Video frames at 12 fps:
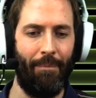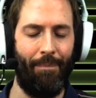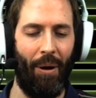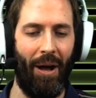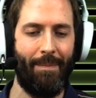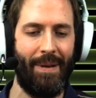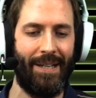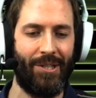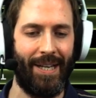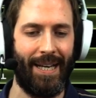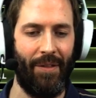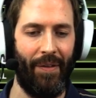Buy me a
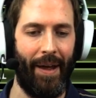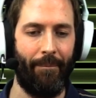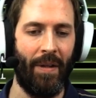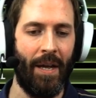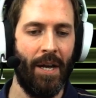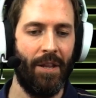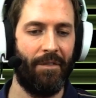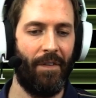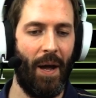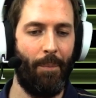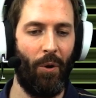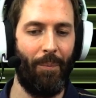ticket there. The
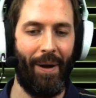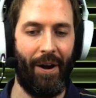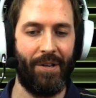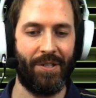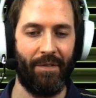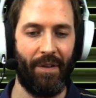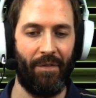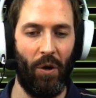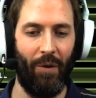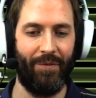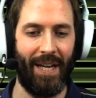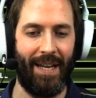Fireborn Barons have
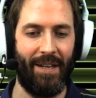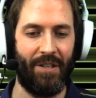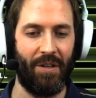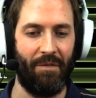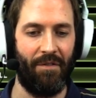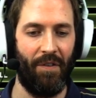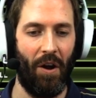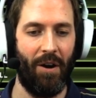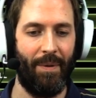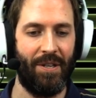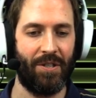evolved in this environment,